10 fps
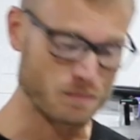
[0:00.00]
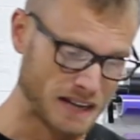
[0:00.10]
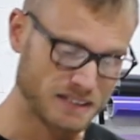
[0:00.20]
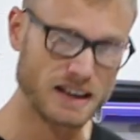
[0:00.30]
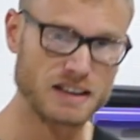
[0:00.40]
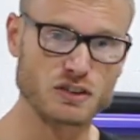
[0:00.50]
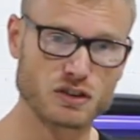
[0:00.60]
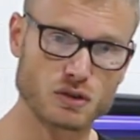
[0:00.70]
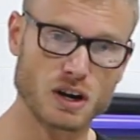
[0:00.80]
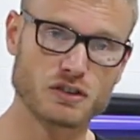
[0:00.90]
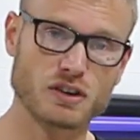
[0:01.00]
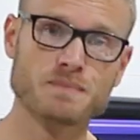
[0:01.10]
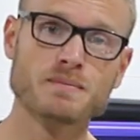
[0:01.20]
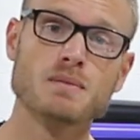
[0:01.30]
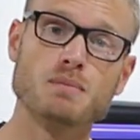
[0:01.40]
maintains its structure.
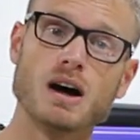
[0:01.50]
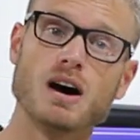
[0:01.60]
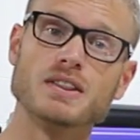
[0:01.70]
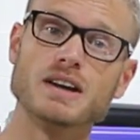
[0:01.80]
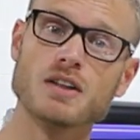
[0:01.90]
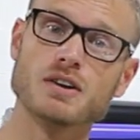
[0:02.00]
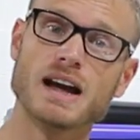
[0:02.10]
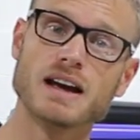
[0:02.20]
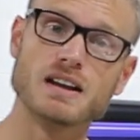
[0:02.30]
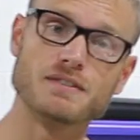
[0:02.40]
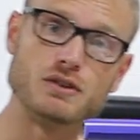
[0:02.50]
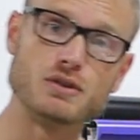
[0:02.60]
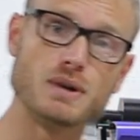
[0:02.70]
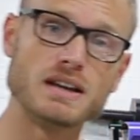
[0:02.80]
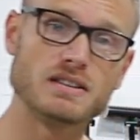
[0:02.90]
But on the other hand, if you
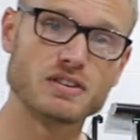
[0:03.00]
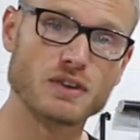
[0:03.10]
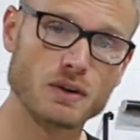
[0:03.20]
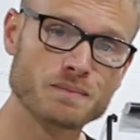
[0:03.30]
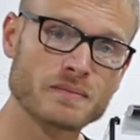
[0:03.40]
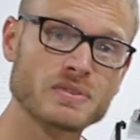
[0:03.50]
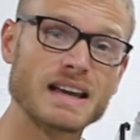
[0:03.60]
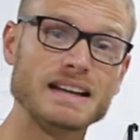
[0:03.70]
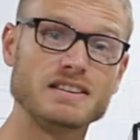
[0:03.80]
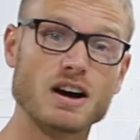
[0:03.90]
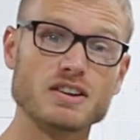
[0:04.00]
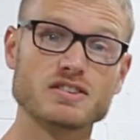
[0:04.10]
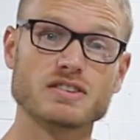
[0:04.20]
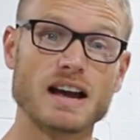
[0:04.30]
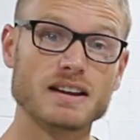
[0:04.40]
do heat this film, it
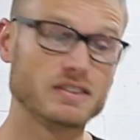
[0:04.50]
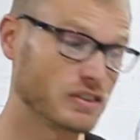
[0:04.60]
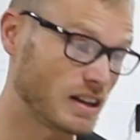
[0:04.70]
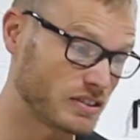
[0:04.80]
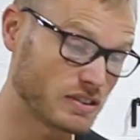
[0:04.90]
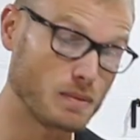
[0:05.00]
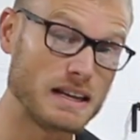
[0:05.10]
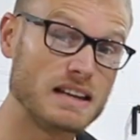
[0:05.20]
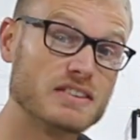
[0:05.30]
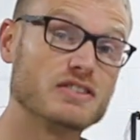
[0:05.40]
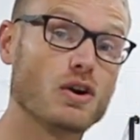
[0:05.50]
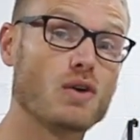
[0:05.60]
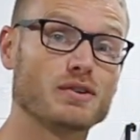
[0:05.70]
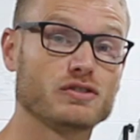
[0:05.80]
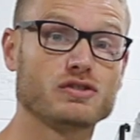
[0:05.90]
does tend to be easy to
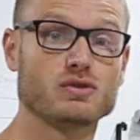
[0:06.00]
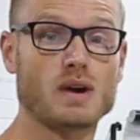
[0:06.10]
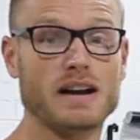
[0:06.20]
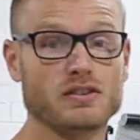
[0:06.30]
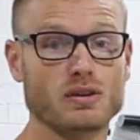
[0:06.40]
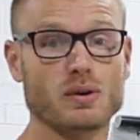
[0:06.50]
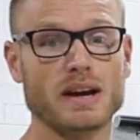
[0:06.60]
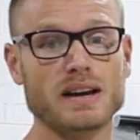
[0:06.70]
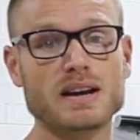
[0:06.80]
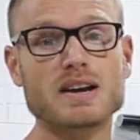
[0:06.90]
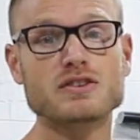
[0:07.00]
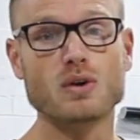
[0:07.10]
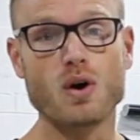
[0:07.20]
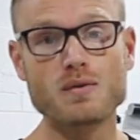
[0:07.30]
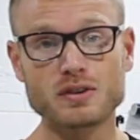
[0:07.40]
overstretch, okay? So
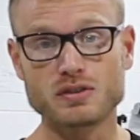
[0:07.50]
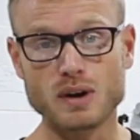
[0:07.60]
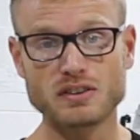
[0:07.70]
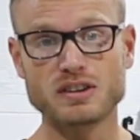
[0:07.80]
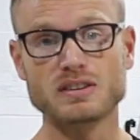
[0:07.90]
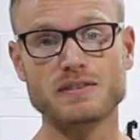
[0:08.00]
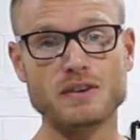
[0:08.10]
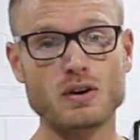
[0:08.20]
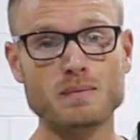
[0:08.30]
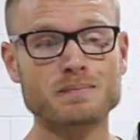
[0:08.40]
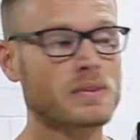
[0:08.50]
overstretching the film